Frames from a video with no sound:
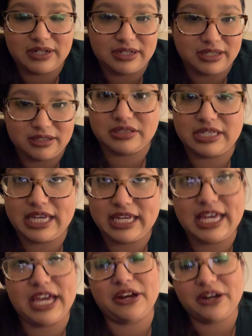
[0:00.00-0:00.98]
like, take
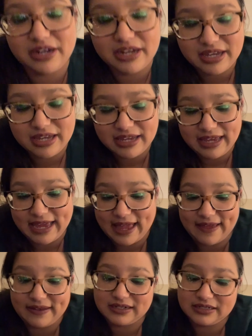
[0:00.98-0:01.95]
care,
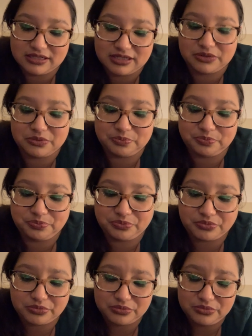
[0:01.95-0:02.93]
and
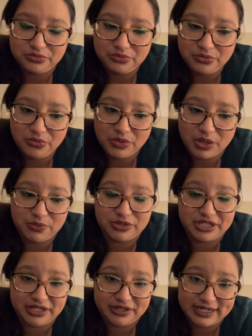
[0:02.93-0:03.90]
we'll
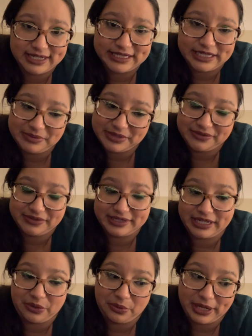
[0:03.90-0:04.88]
see you next time. So I was
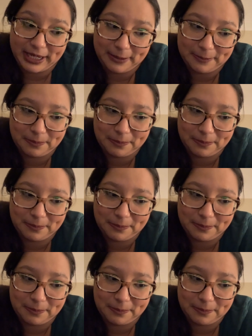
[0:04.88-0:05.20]
like, okay.